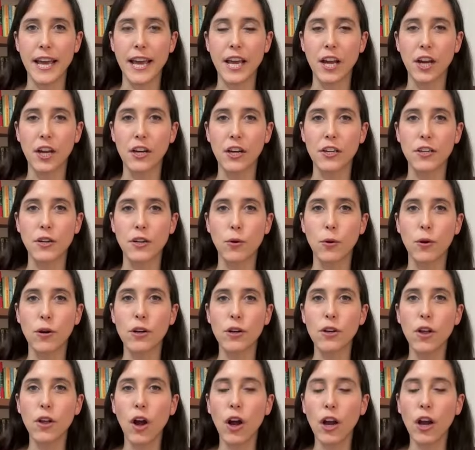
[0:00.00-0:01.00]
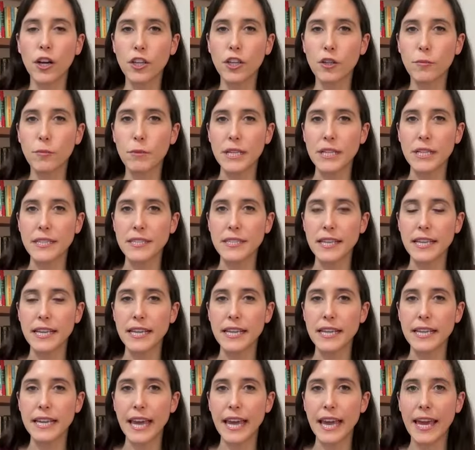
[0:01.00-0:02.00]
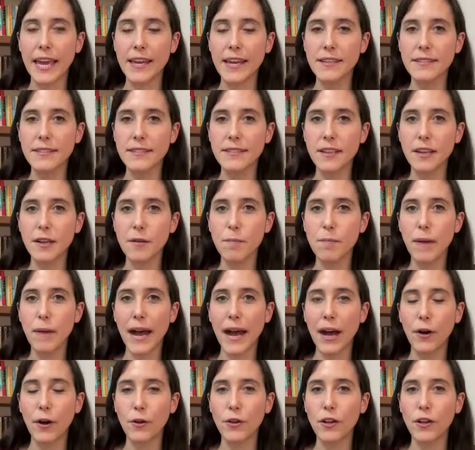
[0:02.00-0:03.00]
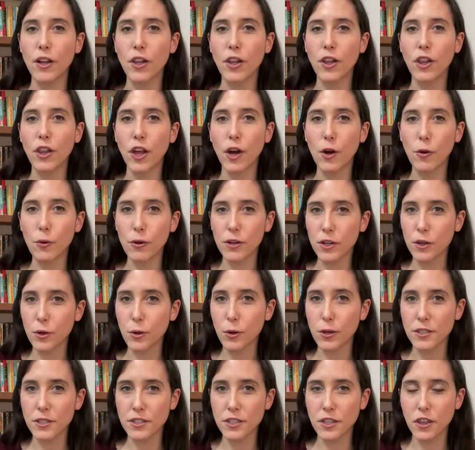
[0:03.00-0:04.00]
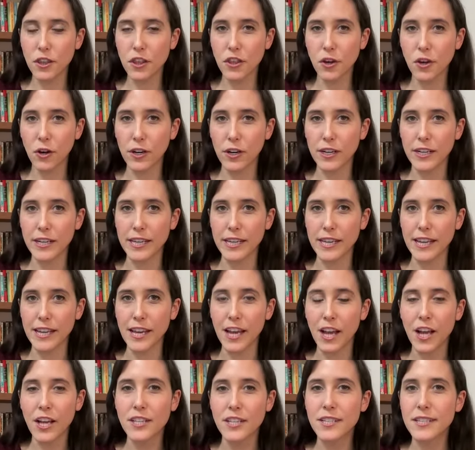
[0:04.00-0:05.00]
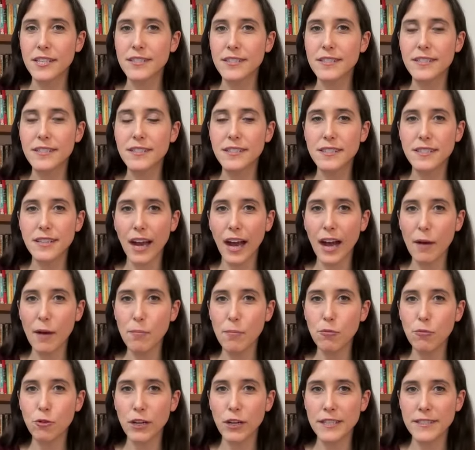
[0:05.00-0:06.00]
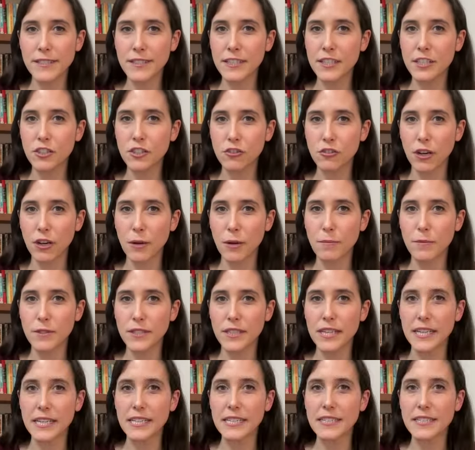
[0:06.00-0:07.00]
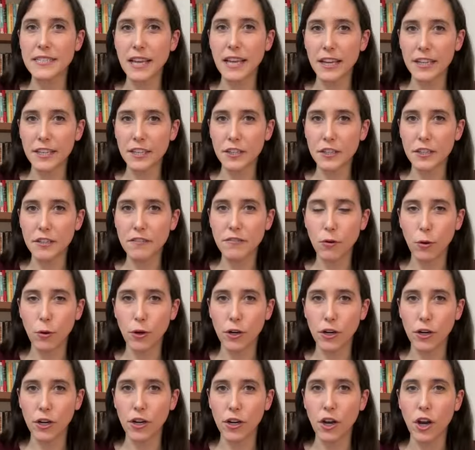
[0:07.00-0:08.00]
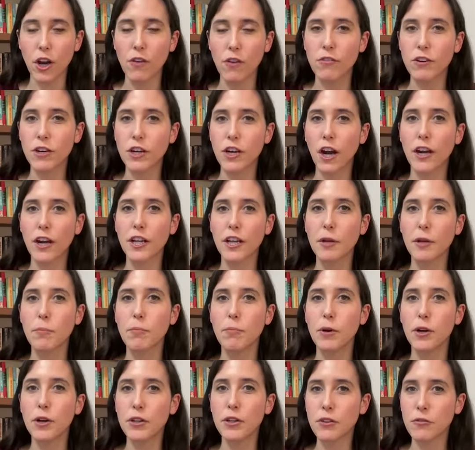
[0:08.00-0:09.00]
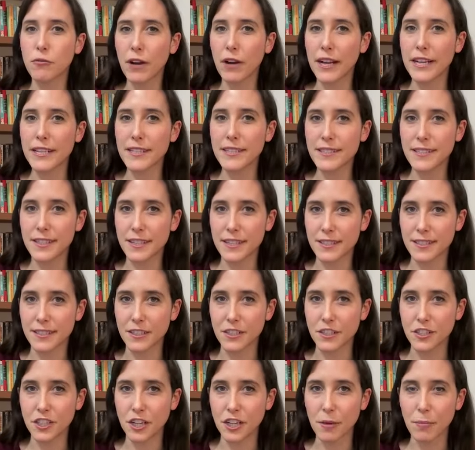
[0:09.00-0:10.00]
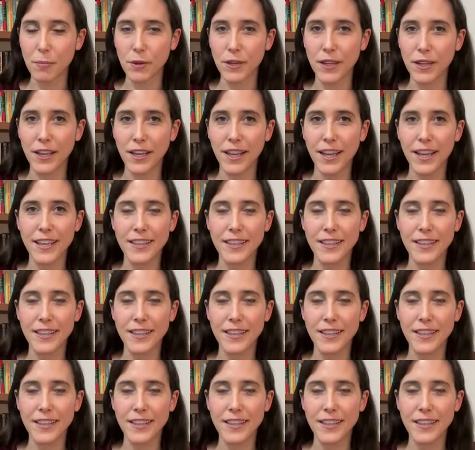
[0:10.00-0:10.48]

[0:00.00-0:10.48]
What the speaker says: today heard oral arguments in a case about lower courts' authority to stop President Trump's executive order regarding birthright citizenship.